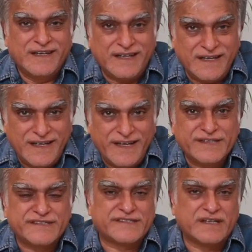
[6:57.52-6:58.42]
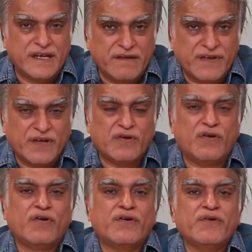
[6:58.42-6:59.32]
He is the living
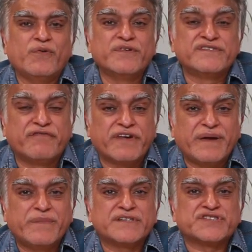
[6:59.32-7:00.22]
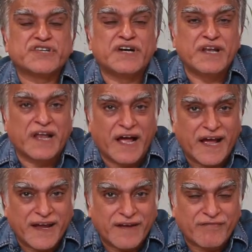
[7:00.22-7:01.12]
God who is very much
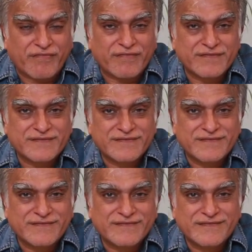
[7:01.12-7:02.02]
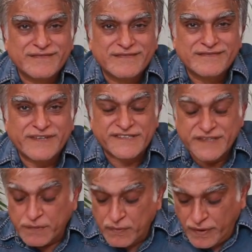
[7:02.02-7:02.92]
alive. That's
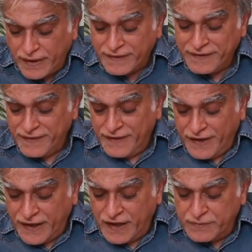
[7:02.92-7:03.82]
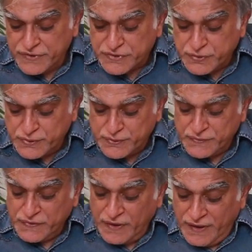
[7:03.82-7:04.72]
number one. And number
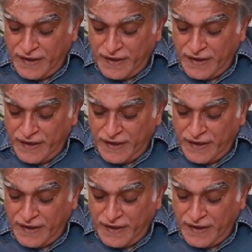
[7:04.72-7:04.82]
two,